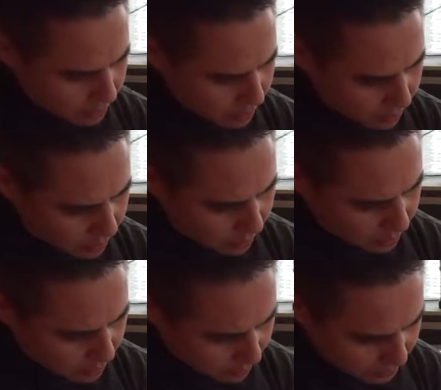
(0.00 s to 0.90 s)

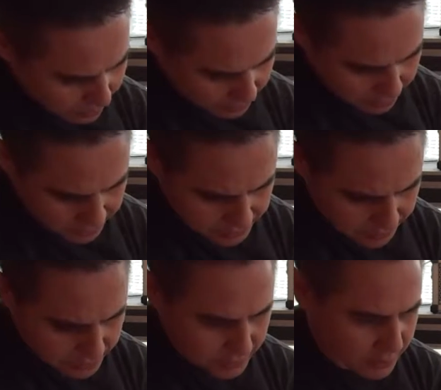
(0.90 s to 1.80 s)
I'm going to use
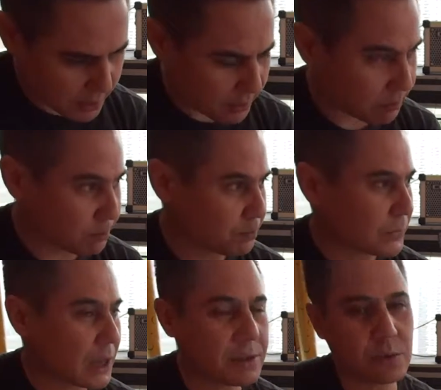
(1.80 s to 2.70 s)
this
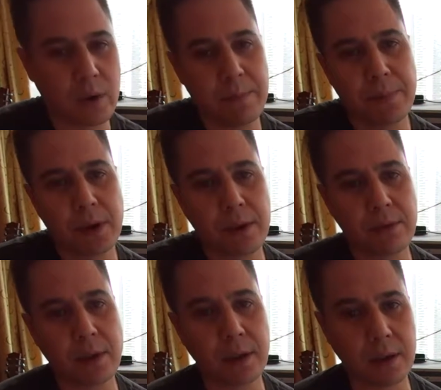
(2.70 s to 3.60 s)
sweep picking
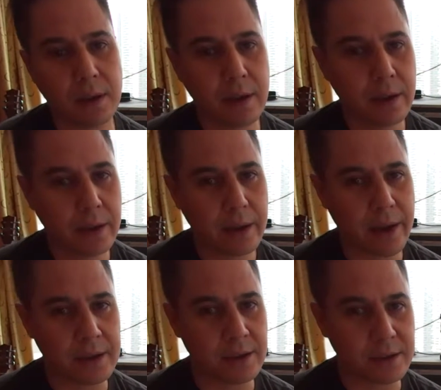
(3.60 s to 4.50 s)
thing
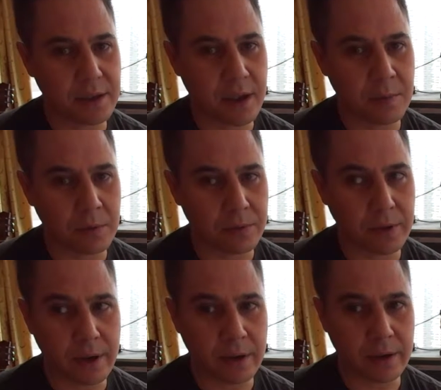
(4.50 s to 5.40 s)
as an example.
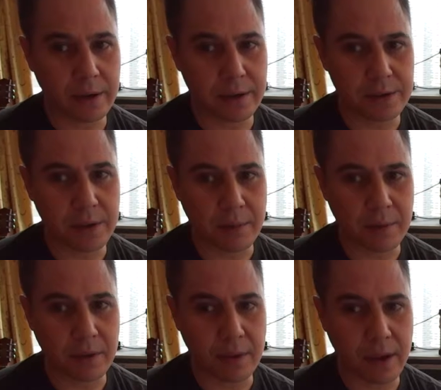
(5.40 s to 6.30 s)
Now, it's
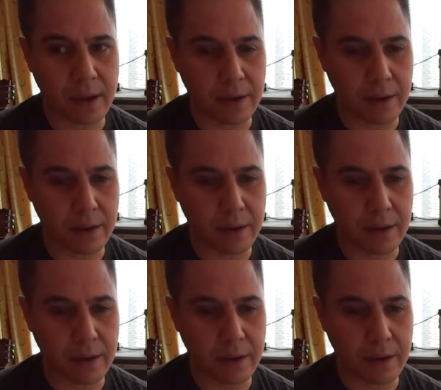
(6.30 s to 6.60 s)
something that